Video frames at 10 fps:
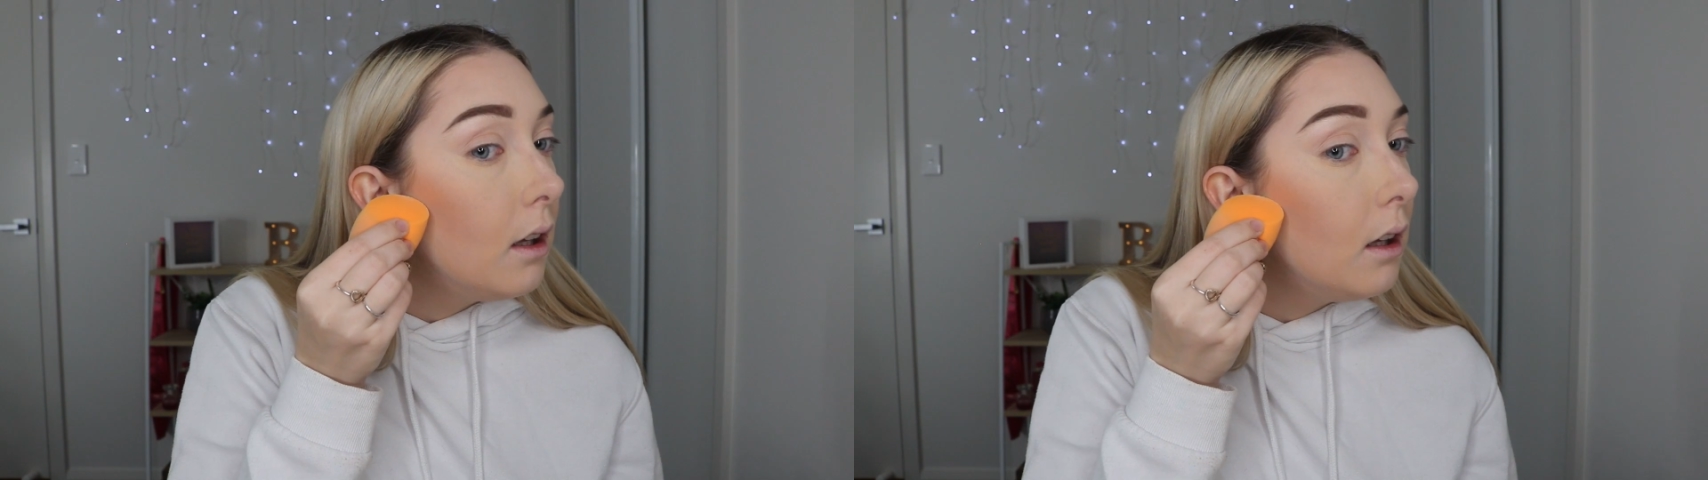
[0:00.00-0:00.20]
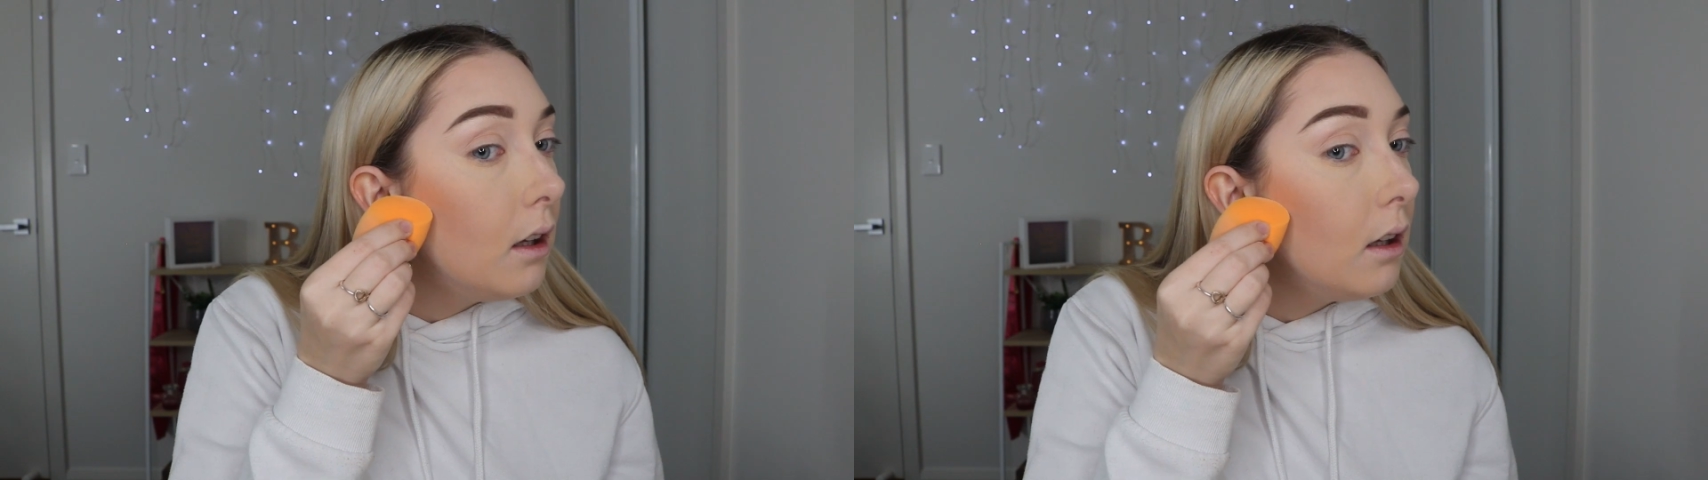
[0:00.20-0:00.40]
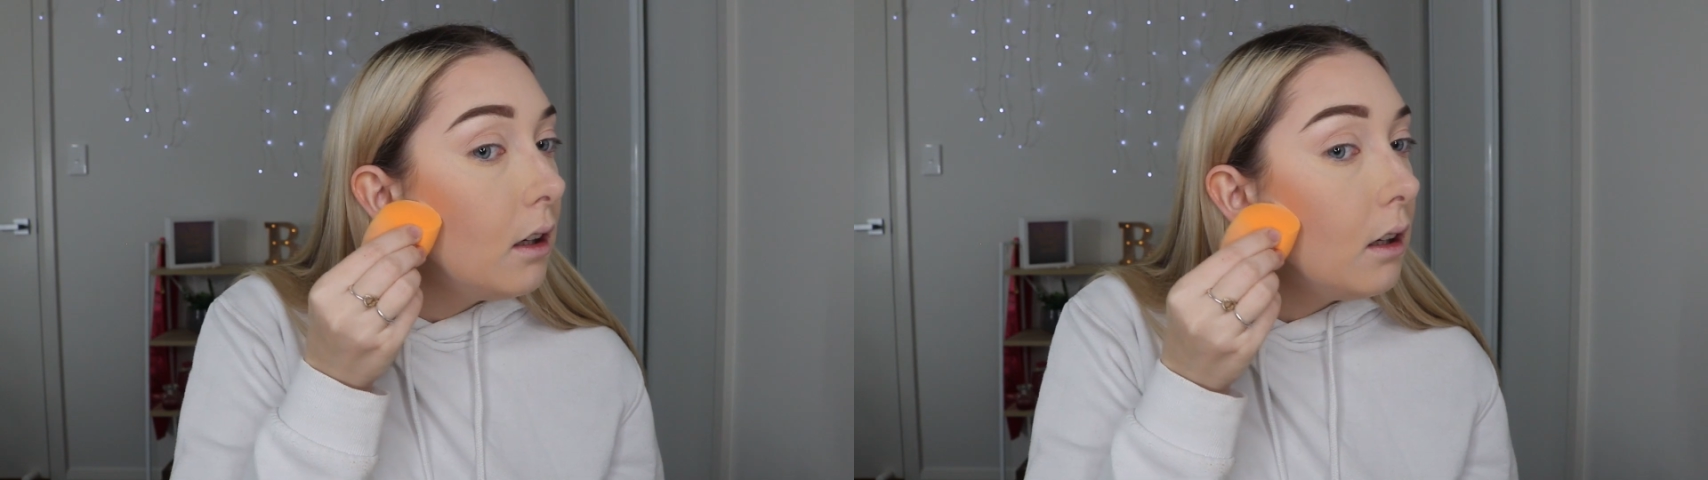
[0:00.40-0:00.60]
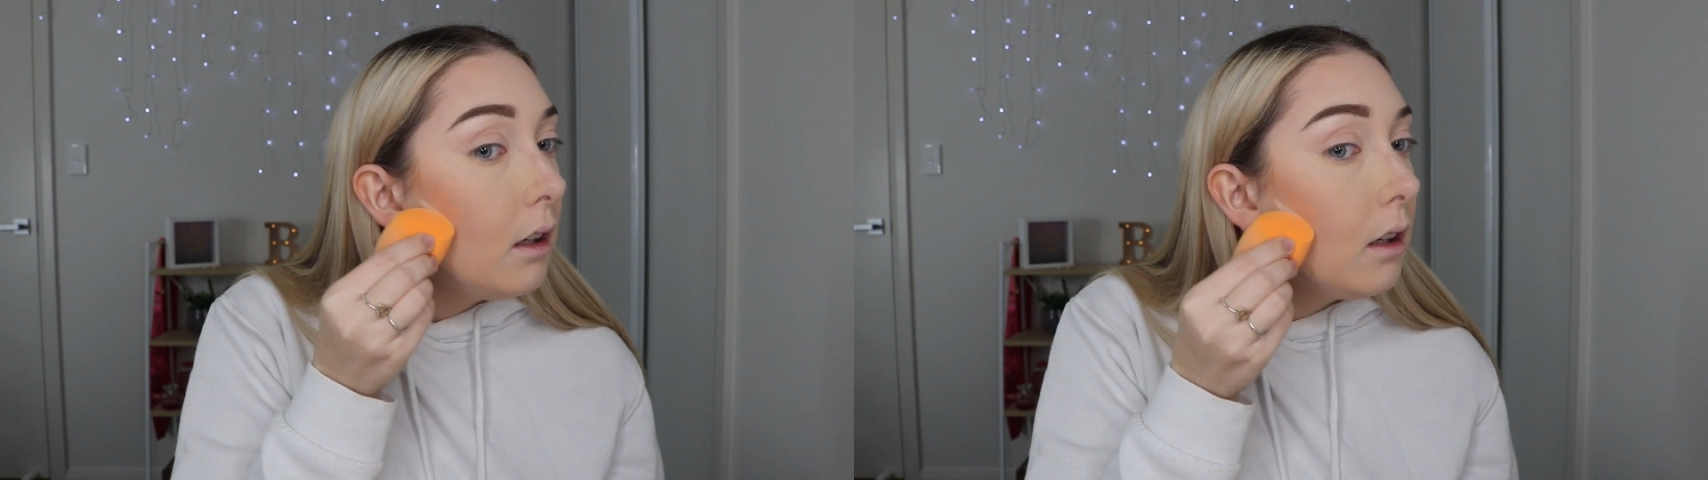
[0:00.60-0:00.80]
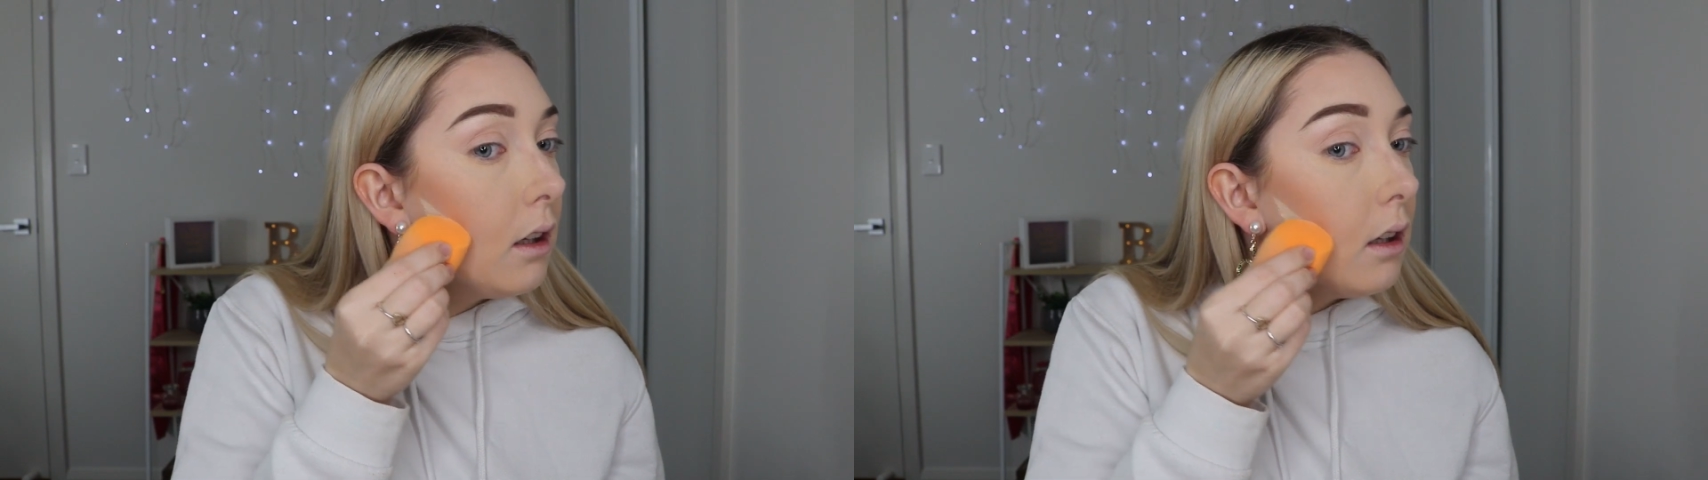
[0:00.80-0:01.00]

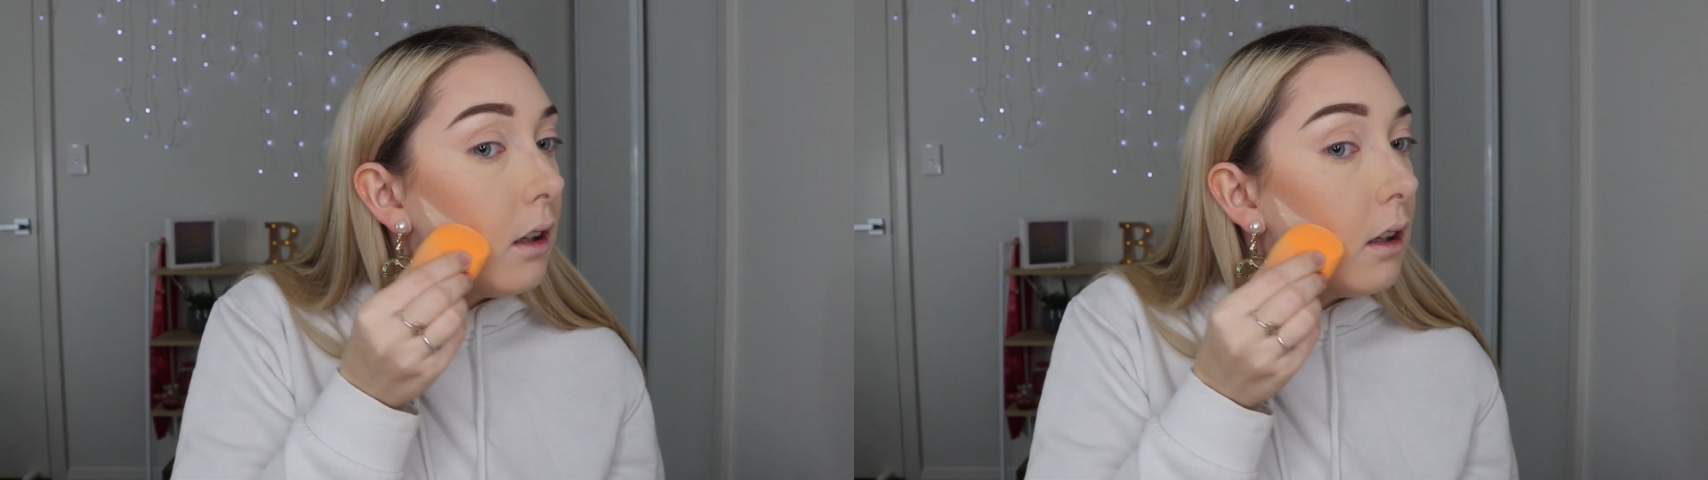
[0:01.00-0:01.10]
and